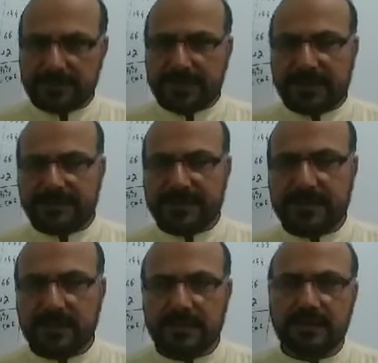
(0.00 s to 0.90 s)
we have
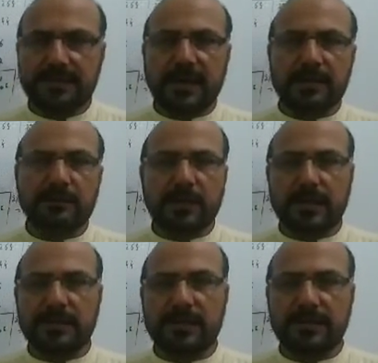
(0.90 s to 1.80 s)
discussed the
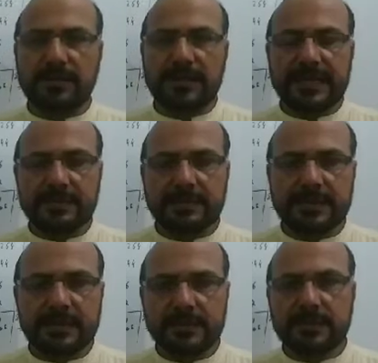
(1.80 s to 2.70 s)
formulas of Leigh
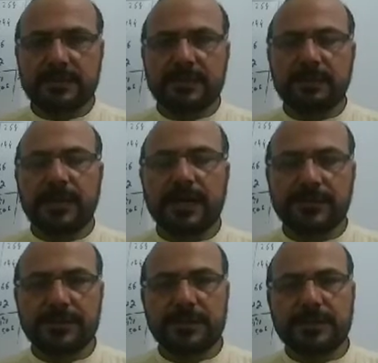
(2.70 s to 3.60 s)
pairs, the
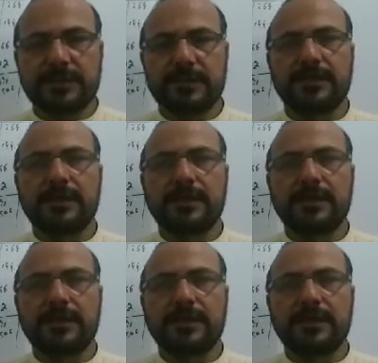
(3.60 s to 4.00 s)
Parshis,